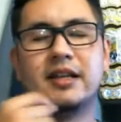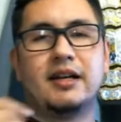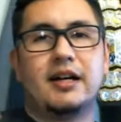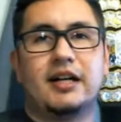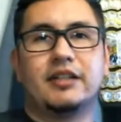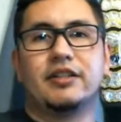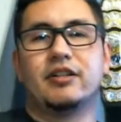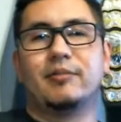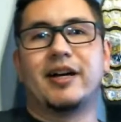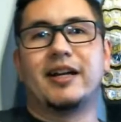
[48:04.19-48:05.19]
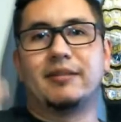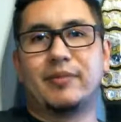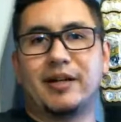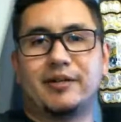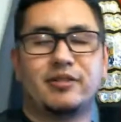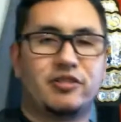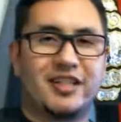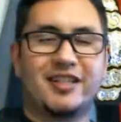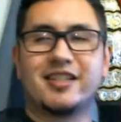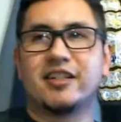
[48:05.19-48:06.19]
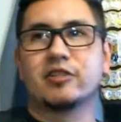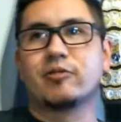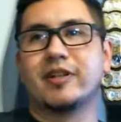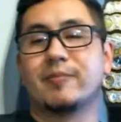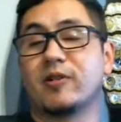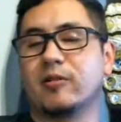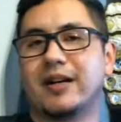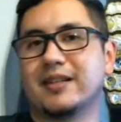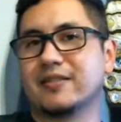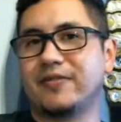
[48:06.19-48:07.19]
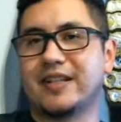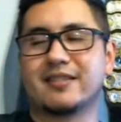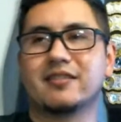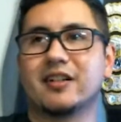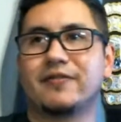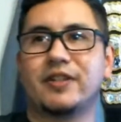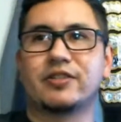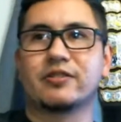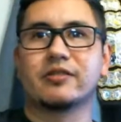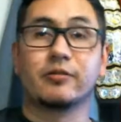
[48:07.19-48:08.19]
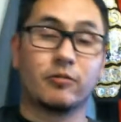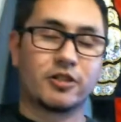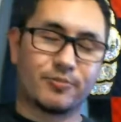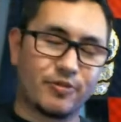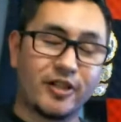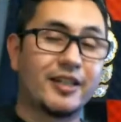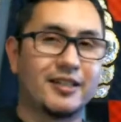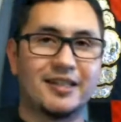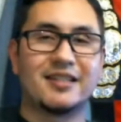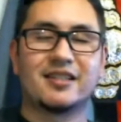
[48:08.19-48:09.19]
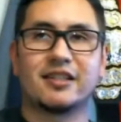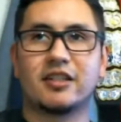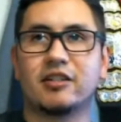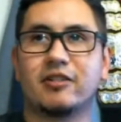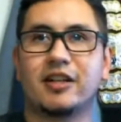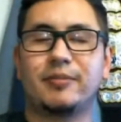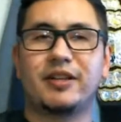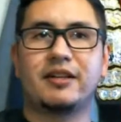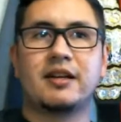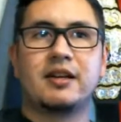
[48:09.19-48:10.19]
My TCL 20 Pro has a face unlock feature that works pretty decent. You know what I mean?